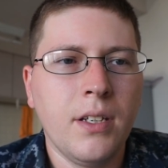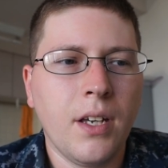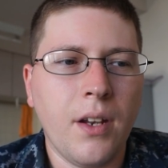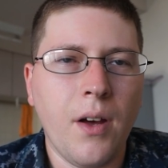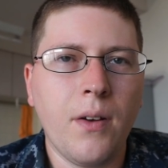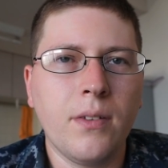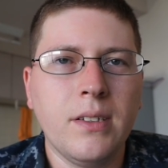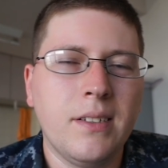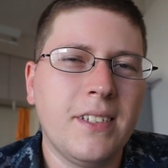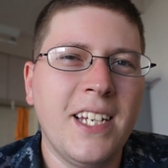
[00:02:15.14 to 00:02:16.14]
you know,
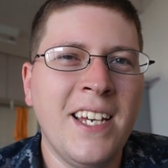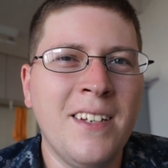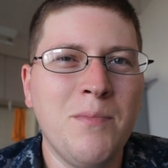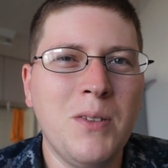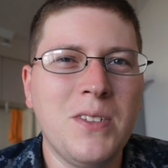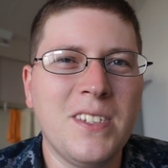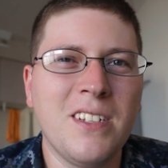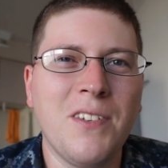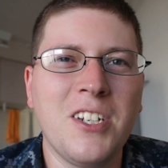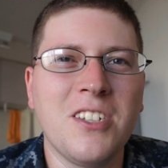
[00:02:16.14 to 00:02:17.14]
it's most of the
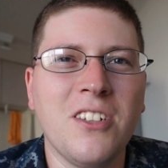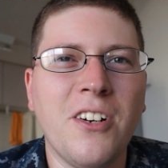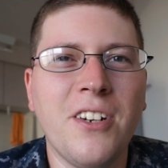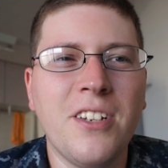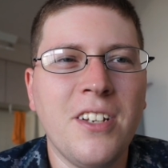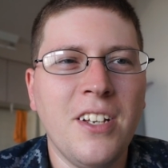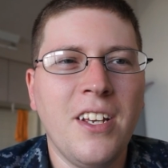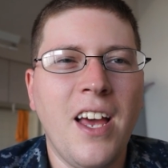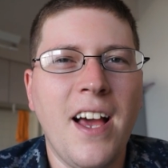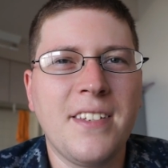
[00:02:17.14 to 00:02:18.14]
stuff I just learned
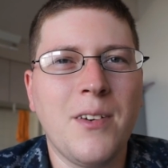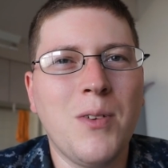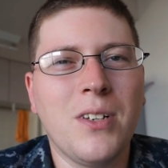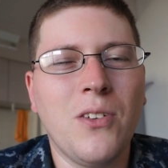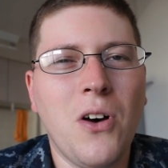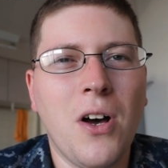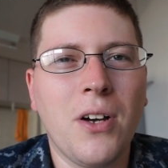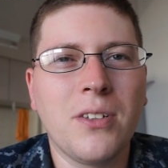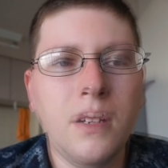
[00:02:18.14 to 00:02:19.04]
as I went along.